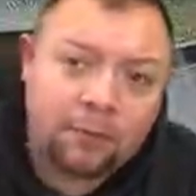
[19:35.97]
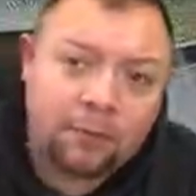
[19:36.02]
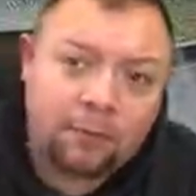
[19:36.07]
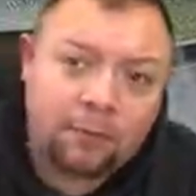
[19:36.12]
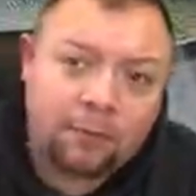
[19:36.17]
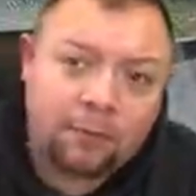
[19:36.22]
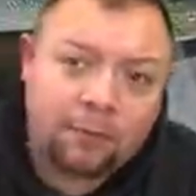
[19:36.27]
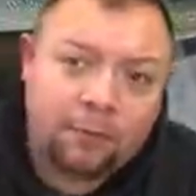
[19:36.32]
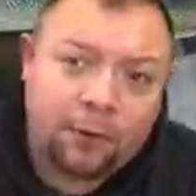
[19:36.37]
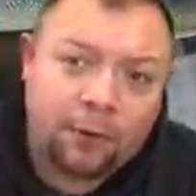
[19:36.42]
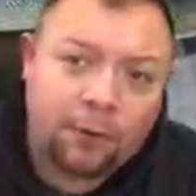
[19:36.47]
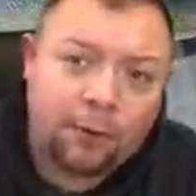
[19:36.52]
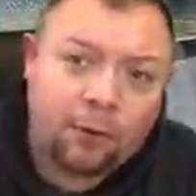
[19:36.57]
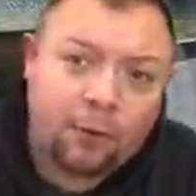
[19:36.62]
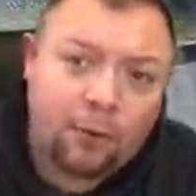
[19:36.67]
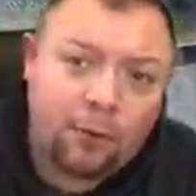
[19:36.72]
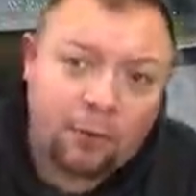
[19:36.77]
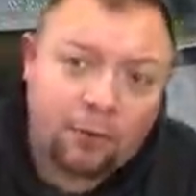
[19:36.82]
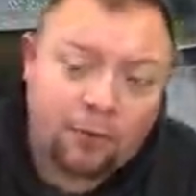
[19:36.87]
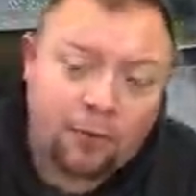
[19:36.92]

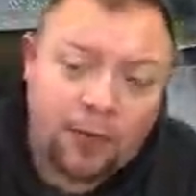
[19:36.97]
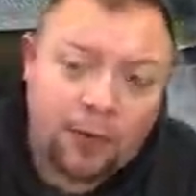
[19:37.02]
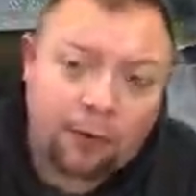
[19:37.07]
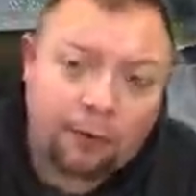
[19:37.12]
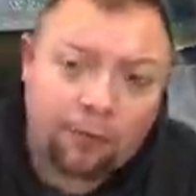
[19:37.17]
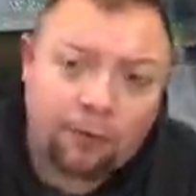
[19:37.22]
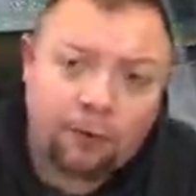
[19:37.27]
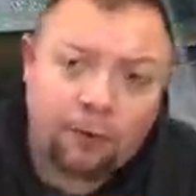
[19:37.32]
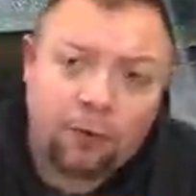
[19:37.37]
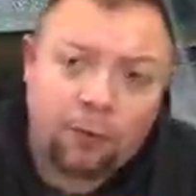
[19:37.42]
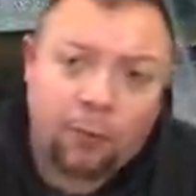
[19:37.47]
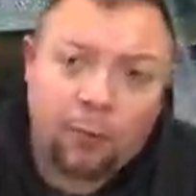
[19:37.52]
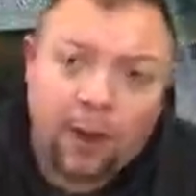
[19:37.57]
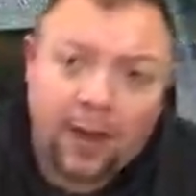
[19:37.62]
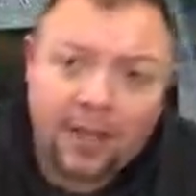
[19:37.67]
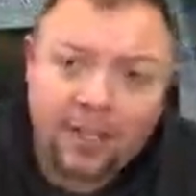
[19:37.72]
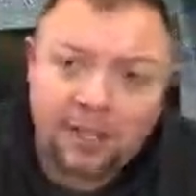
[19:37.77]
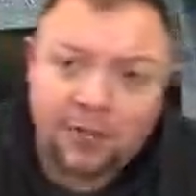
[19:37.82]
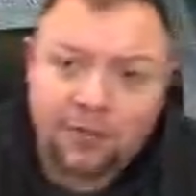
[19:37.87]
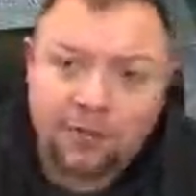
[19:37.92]
Further
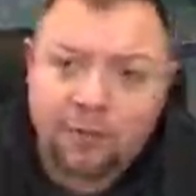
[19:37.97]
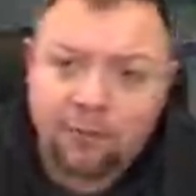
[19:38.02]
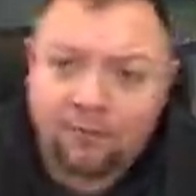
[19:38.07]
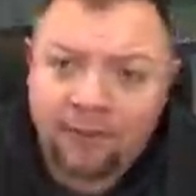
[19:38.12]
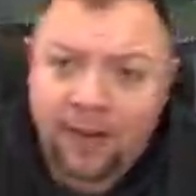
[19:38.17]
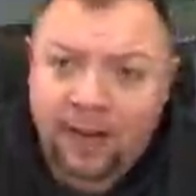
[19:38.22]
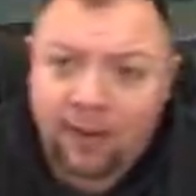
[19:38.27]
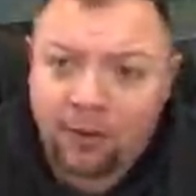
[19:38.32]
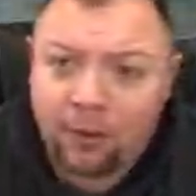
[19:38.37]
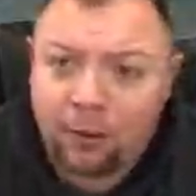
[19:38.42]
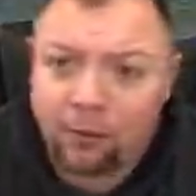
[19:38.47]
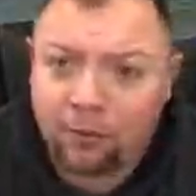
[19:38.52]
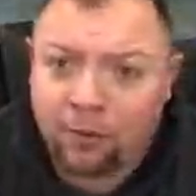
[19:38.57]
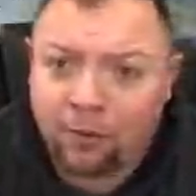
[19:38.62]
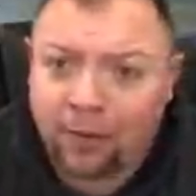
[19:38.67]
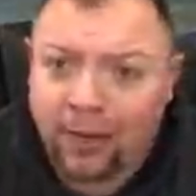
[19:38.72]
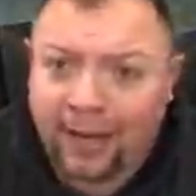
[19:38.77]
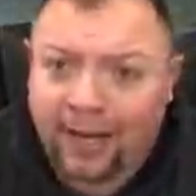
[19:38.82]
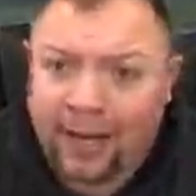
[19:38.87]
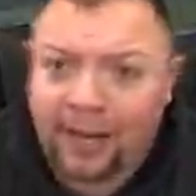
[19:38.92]
west from
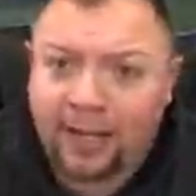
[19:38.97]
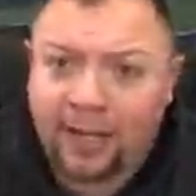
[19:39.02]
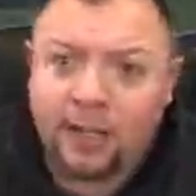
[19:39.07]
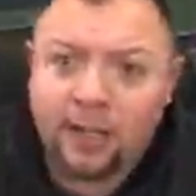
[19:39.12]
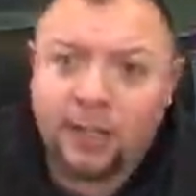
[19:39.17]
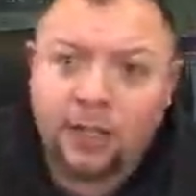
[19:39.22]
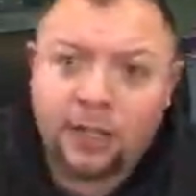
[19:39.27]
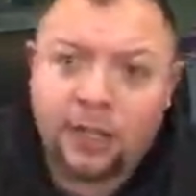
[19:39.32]
Vancouver Lake,